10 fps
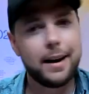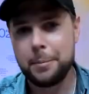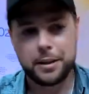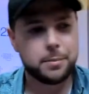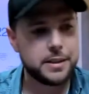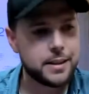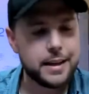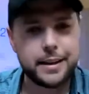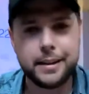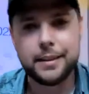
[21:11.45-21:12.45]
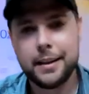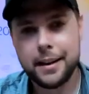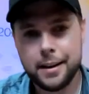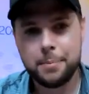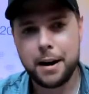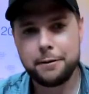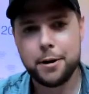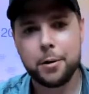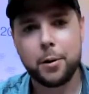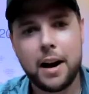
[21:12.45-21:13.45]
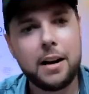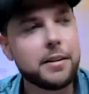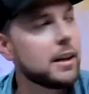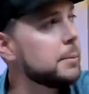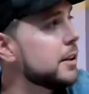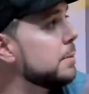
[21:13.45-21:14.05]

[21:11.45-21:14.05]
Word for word: I'm going to be taking my phone around and I'm going